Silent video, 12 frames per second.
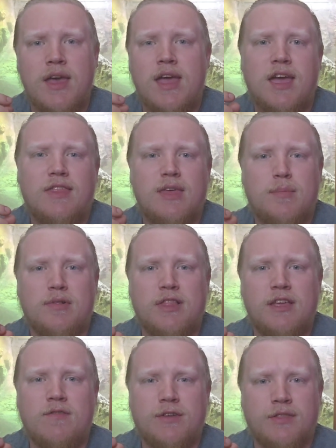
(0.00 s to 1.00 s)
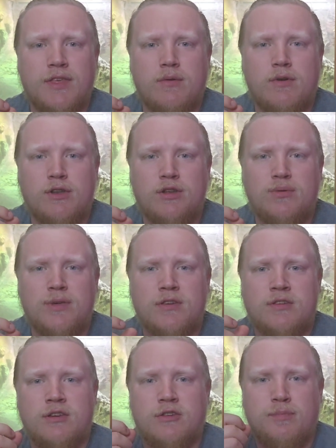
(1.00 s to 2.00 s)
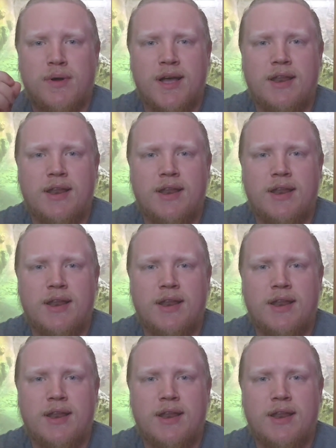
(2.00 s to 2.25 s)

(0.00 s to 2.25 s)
and they believe that they would do this to spray